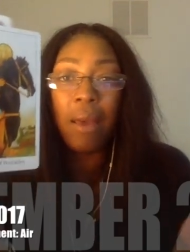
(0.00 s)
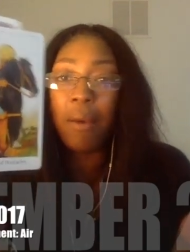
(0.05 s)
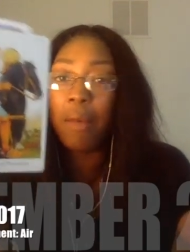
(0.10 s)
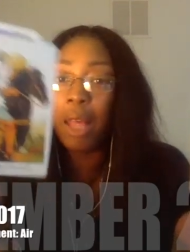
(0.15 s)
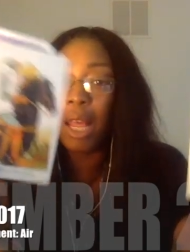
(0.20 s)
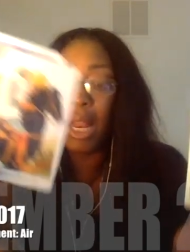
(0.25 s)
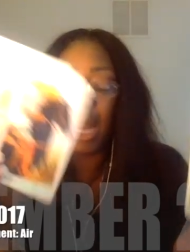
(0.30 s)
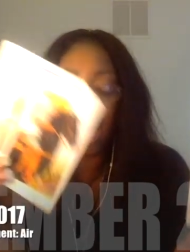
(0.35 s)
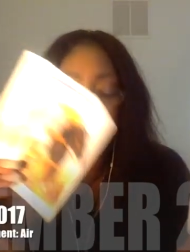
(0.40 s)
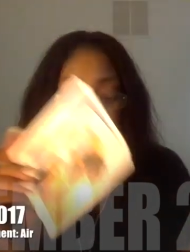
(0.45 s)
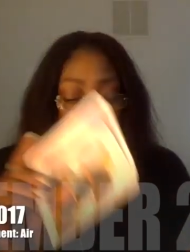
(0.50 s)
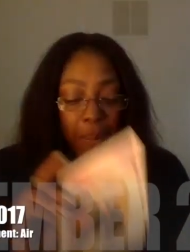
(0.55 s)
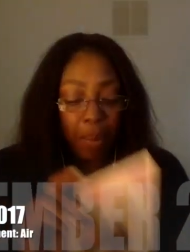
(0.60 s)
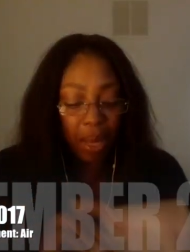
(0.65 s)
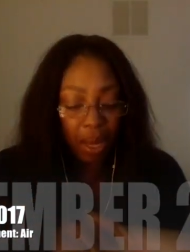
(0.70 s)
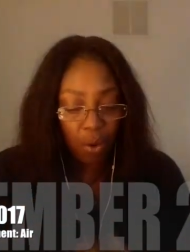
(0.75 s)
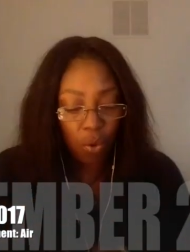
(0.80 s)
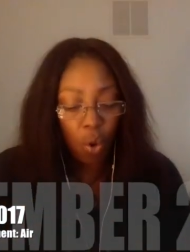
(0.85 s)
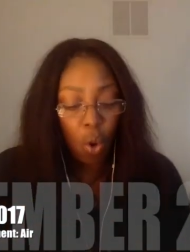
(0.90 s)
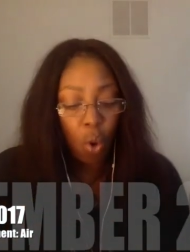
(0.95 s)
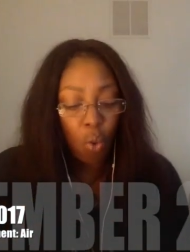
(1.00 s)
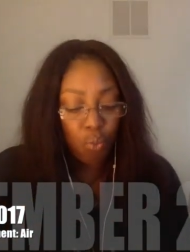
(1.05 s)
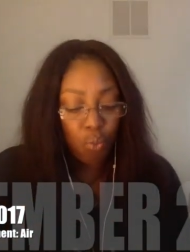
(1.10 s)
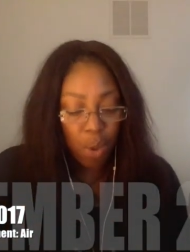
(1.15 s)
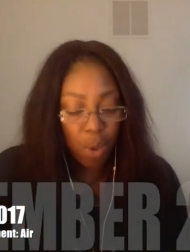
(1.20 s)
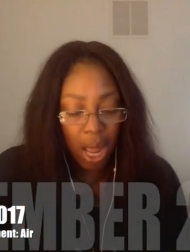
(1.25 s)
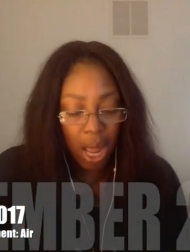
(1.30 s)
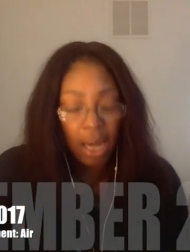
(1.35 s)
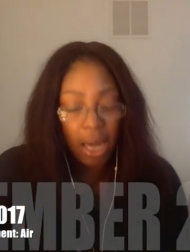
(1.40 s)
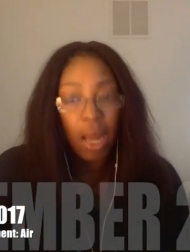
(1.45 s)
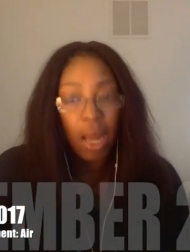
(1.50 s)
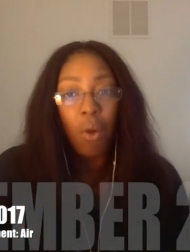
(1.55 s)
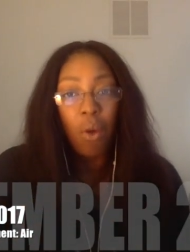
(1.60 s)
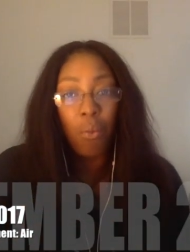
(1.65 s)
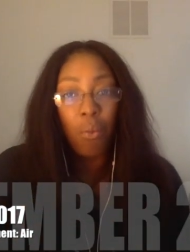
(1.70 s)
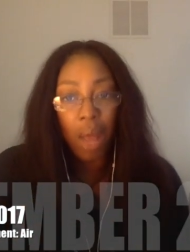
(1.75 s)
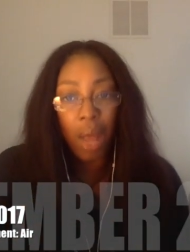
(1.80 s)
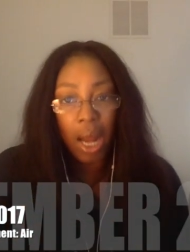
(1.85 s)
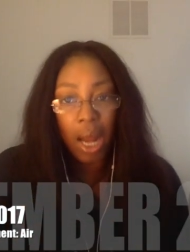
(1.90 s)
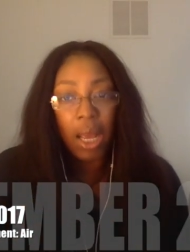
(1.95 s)
And I mean really,
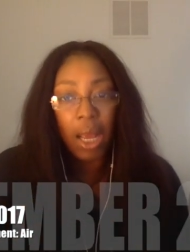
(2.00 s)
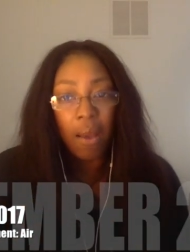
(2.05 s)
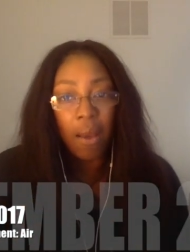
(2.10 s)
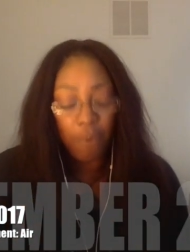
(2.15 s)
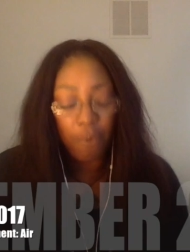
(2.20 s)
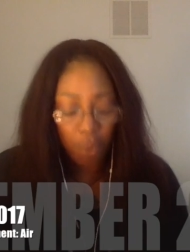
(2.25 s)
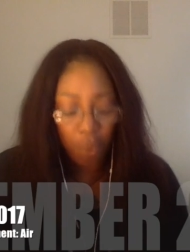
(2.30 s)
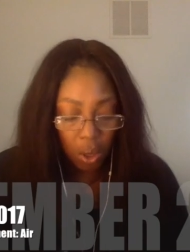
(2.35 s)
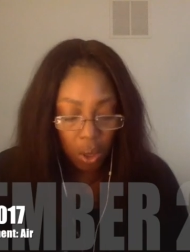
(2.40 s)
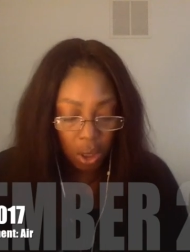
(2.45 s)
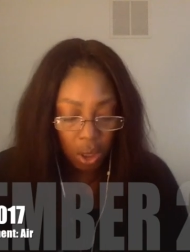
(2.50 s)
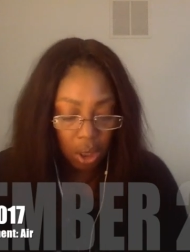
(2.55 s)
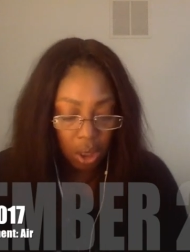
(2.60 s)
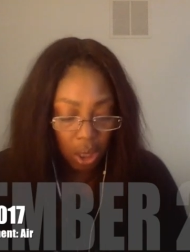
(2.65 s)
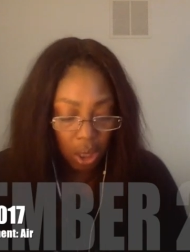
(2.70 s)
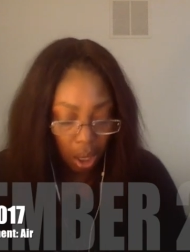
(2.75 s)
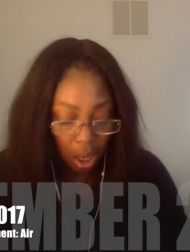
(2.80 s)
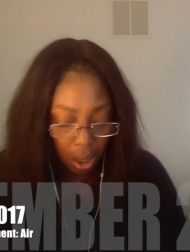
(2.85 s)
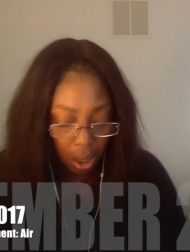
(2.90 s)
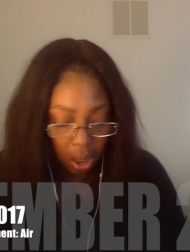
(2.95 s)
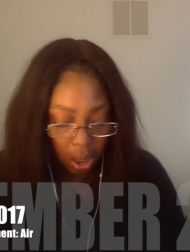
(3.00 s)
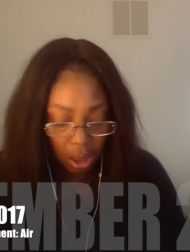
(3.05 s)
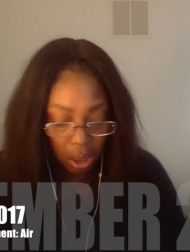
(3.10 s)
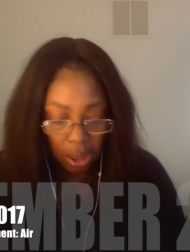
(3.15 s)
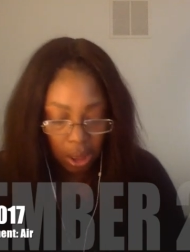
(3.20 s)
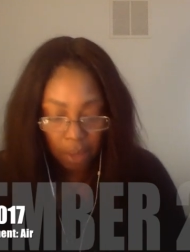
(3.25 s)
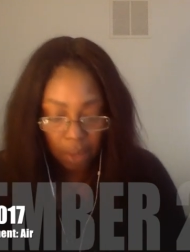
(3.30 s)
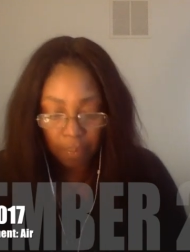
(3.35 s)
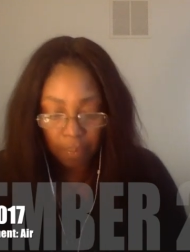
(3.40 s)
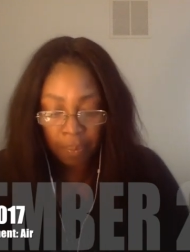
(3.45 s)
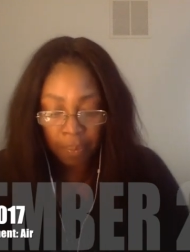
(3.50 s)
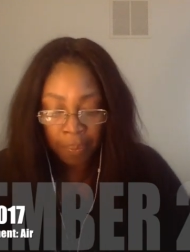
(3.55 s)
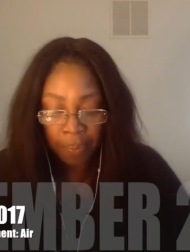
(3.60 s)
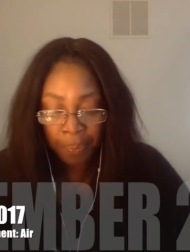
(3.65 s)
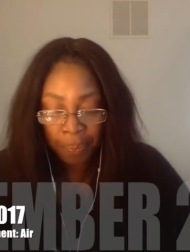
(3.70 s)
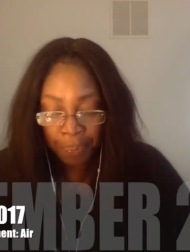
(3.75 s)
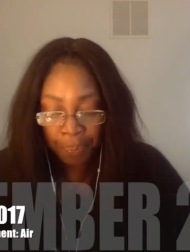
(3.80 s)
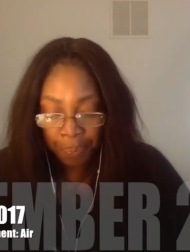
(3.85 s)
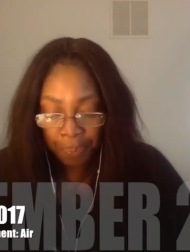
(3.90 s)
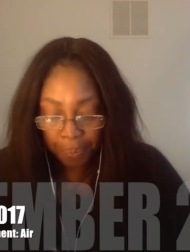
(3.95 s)
really full
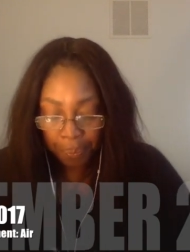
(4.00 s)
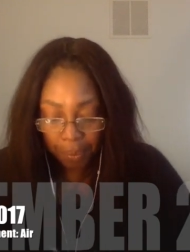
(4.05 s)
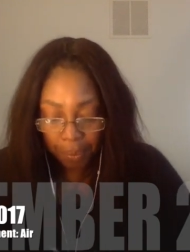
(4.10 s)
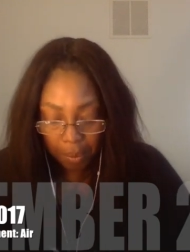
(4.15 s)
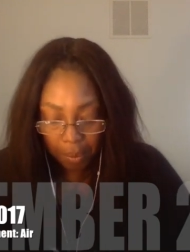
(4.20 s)
circles.